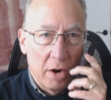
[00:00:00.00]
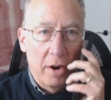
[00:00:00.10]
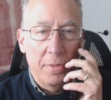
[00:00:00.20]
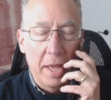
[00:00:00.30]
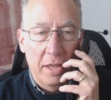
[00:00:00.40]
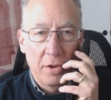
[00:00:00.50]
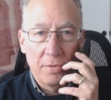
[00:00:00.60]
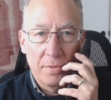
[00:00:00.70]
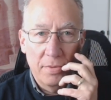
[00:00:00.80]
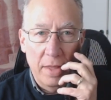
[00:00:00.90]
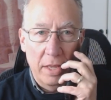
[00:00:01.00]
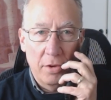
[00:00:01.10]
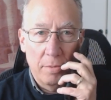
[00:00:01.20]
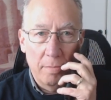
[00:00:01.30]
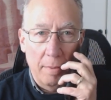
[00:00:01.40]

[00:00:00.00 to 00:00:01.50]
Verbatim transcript: All right. Thank you. Thank you.